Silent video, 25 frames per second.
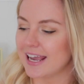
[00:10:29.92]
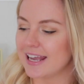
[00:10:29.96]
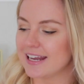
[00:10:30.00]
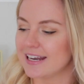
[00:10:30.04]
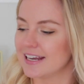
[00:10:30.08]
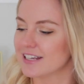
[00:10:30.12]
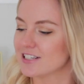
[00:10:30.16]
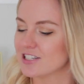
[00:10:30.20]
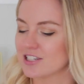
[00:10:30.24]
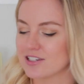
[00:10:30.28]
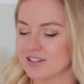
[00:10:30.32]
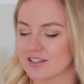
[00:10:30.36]

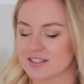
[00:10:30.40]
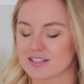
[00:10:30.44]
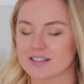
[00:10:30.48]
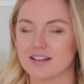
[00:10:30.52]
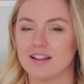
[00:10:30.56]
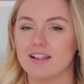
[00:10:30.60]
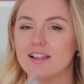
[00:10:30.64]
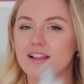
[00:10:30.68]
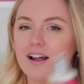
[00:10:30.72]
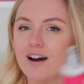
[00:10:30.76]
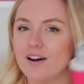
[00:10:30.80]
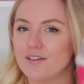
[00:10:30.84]
And I just
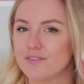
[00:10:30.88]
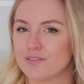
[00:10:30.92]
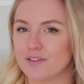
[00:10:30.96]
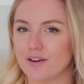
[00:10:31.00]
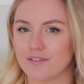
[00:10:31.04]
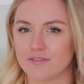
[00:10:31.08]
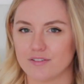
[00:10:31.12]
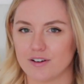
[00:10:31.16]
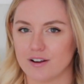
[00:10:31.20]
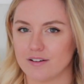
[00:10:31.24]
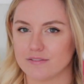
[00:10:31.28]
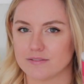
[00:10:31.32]
love
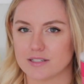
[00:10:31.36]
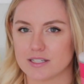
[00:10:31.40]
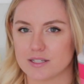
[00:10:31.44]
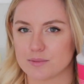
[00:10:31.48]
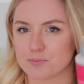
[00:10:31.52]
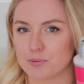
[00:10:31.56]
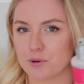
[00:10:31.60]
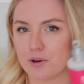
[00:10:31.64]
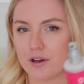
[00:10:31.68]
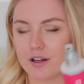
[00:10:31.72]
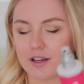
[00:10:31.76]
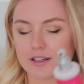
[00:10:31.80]

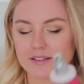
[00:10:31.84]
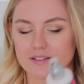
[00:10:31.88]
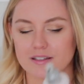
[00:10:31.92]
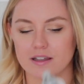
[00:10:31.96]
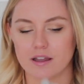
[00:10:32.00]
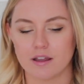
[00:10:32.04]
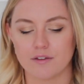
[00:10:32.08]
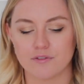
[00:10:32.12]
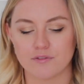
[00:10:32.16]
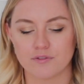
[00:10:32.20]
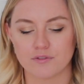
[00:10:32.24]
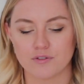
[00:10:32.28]
this product.
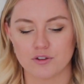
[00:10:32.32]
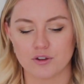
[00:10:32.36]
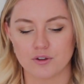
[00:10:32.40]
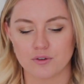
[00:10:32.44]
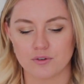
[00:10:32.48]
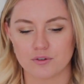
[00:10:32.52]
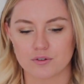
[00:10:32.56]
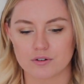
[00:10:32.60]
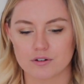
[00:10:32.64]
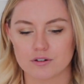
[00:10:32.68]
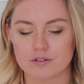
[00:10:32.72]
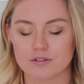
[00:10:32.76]
If
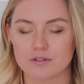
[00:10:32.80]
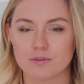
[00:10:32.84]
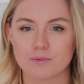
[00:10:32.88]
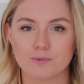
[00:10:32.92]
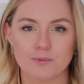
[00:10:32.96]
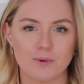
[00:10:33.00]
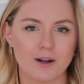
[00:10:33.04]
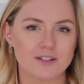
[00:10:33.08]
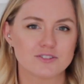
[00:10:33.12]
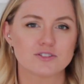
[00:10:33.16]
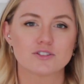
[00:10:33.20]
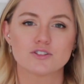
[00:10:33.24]
you
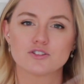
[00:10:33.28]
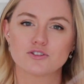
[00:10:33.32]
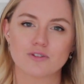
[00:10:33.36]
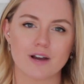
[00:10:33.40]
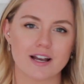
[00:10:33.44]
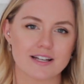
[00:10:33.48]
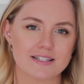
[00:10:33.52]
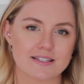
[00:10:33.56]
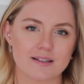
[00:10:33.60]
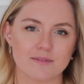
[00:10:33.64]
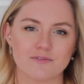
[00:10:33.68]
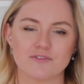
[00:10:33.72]
want to
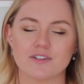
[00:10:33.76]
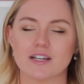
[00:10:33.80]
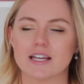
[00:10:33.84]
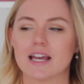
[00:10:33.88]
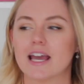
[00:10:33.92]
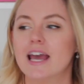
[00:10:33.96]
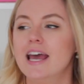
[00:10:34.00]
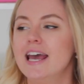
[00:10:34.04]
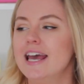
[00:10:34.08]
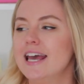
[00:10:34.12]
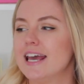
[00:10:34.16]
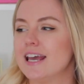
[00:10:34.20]
try
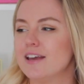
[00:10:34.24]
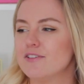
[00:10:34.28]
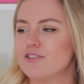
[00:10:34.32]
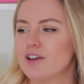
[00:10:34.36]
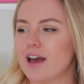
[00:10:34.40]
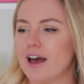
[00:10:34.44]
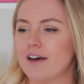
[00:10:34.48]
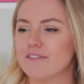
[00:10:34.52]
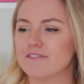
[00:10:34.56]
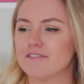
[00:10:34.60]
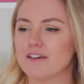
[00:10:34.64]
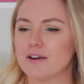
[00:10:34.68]
something, if
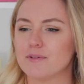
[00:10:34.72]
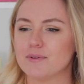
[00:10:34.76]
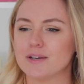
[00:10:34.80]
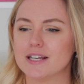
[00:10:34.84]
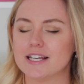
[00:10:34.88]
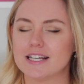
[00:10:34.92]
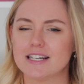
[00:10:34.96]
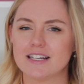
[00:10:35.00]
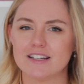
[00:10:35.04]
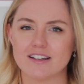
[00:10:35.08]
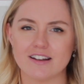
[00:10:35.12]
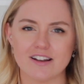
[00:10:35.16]
you have
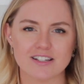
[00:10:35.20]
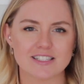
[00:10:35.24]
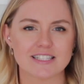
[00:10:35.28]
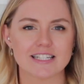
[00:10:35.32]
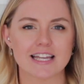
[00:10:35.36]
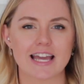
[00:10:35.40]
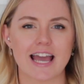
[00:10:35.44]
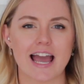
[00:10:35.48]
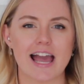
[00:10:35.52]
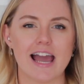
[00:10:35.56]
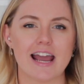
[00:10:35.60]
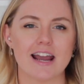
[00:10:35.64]
very
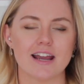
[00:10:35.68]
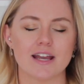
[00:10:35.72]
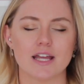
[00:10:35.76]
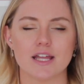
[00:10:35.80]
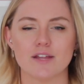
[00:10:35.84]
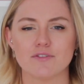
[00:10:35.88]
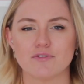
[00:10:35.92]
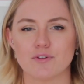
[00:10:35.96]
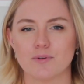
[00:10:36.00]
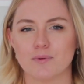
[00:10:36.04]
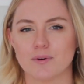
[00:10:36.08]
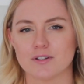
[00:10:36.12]
nutty hair,
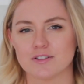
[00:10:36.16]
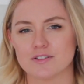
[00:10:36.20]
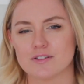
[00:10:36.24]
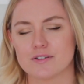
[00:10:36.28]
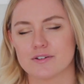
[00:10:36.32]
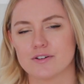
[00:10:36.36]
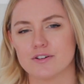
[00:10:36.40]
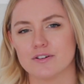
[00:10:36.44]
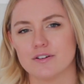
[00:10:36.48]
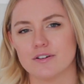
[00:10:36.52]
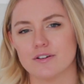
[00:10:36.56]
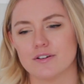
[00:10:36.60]
if you want
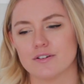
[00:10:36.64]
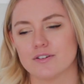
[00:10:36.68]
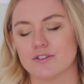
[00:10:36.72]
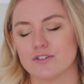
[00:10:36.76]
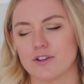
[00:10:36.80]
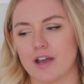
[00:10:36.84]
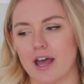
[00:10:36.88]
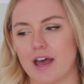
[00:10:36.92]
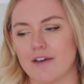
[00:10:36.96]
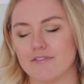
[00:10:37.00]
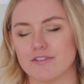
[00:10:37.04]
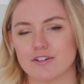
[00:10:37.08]

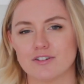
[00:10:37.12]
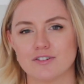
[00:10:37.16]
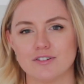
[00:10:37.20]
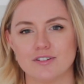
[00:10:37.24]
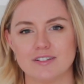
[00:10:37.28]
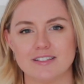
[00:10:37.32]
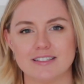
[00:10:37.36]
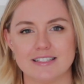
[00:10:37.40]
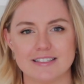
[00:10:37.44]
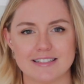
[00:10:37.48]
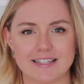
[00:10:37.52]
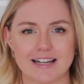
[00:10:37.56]
to have a
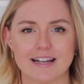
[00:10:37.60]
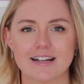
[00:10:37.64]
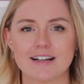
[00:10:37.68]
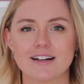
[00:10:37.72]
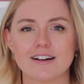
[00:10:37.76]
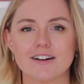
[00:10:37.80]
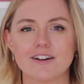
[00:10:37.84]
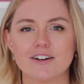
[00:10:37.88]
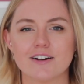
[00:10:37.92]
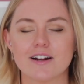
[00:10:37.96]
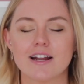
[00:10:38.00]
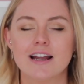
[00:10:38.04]
good
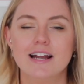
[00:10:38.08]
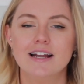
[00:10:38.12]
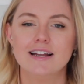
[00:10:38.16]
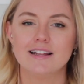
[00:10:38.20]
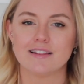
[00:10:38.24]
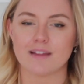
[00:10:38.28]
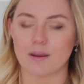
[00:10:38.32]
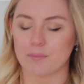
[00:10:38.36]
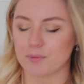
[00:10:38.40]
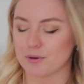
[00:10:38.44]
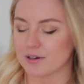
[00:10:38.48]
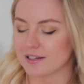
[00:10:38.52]
detangler
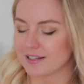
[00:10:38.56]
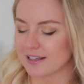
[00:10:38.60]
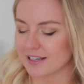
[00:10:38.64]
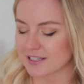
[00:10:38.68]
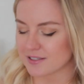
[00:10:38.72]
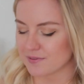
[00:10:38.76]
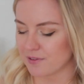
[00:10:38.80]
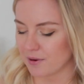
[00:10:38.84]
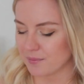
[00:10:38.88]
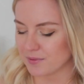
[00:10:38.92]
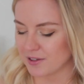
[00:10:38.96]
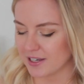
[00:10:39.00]
that
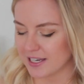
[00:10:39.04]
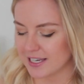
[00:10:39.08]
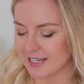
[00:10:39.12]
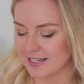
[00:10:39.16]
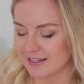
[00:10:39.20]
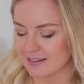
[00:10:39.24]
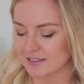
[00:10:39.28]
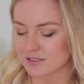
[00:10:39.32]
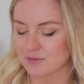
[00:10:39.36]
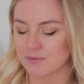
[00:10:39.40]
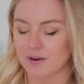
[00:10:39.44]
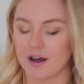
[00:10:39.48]
protects from the
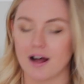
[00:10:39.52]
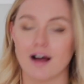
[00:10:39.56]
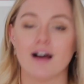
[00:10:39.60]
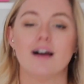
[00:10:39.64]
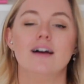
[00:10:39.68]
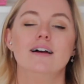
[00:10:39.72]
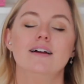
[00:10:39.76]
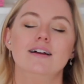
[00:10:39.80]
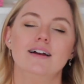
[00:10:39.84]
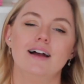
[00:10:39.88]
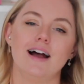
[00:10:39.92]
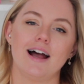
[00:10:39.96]
heat as
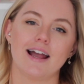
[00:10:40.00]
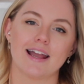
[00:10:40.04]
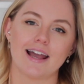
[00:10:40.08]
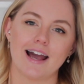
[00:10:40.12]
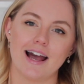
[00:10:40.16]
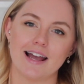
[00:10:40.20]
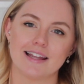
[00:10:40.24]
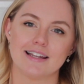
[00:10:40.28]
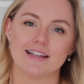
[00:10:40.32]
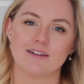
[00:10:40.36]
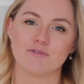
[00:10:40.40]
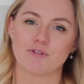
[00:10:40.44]
well, I
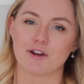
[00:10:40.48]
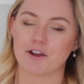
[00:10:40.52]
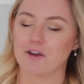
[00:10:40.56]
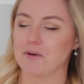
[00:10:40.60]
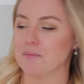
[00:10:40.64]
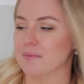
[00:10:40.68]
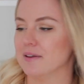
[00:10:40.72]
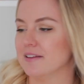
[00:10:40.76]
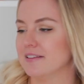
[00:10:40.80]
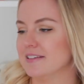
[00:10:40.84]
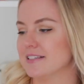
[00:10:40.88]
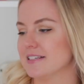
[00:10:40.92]
highly
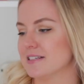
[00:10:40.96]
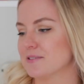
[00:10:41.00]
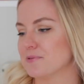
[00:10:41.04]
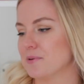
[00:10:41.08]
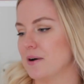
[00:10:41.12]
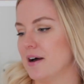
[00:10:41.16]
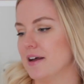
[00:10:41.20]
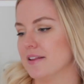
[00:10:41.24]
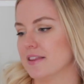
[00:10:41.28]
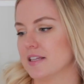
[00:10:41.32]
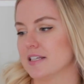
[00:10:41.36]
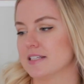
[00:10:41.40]
recommend this
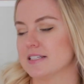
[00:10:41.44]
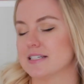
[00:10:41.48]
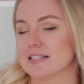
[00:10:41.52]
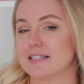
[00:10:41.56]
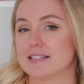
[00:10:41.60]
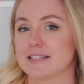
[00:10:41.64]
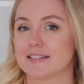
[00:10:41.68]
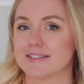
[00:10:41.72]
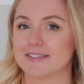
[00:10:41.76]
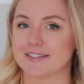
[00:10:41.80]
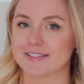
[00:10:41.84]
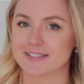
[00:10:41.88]
one.
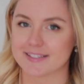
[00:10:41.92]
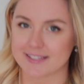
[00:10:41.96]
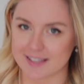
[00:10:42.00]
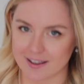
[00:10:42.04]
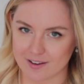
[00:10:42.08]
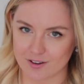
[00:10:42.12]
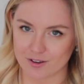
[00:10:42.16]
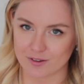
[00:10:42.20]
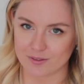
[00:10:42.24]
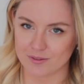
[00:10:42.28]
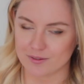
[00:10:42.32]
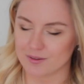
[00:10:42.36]
This is the
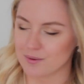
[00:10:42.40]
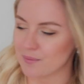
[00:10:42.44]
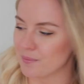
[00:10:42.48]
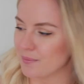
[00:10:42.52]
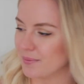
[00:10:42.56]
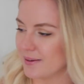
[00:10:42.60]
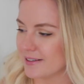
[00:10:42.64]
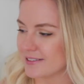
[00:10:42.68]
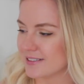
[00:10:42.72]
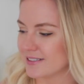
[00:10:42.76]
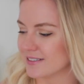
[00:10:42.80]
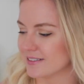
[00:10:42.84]
second
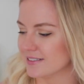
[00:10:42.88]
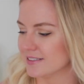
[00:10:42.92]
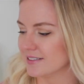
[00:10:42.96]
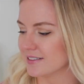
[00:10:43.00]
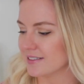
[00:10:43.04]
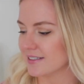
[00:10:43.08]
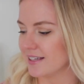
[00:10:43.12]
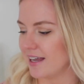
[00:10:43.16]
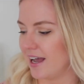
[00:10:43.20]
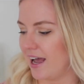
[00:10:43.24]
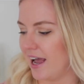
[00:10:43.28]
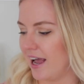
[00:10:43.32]

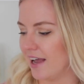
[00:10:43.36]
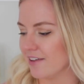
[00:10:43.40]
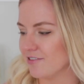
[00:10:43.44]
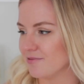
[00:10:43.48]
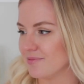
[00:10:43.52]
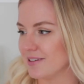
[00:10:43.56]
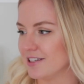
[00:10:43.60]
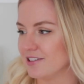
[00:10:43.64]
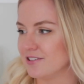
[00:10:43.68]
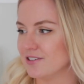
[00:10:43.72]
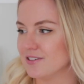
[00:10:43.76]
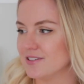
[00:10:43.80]
bottle that
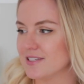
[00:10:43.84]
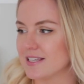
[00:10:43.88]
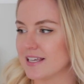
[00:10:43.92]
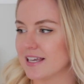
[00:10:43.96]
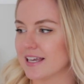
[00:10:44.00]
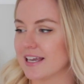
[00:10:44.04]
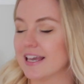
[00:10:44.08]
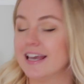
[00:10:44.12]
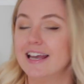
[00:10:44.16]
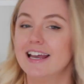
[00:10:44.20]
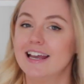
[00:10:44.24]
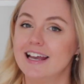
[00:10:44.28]
I've been
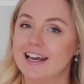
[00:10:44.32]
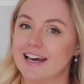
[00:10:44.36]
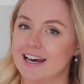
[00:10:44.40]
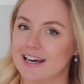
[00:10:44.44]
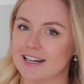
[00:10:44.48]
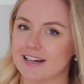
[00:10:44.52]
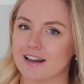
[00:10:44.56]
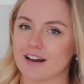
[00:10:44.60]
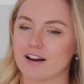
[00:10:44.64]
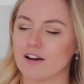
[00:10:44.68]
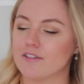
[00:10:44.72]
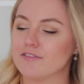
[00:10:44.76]
using,
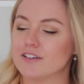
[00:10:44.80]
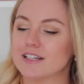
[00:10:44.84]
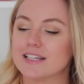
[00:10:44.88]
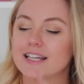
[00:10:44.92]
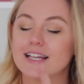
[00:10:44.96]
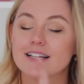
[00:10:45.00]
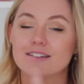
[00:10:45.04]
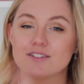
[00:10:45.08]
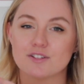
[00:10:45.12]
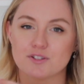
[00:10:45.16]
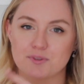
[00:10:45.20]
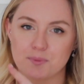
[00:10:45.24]
and I love it.
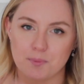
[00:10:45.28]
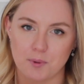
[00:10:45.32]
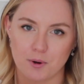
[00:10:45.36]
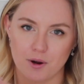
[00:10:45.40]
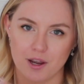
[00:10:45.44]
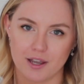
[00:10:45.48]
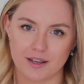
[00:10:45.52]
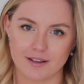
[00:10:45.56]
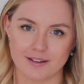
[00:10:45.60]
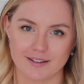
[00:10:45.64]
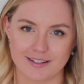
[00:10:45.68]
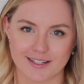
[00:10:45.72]
And the
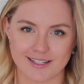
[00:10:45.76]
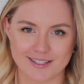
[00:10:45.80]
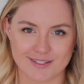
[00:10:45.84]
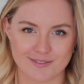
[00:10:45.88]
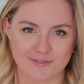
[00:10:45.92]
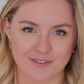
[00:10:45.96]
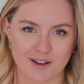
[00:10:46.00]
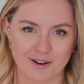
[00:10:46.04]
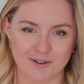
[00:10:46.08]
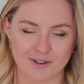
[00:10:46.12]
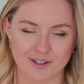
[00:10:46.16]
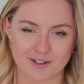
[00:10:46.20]
spray is
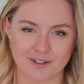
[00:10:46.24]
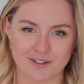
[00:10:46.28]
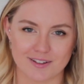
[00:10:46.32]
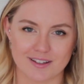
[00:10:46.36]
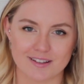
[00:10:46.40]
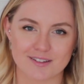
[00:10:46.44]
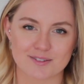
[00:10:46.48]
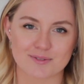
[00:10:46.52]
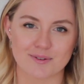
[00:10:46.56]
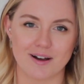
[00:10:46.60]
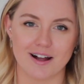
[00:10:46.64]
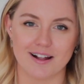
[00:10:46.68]
very
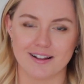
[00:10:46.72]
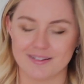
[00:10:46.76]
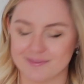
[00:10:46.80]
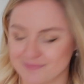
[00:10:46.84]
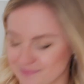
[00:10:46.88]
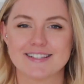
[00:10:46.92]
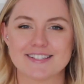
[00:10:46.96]
good as well.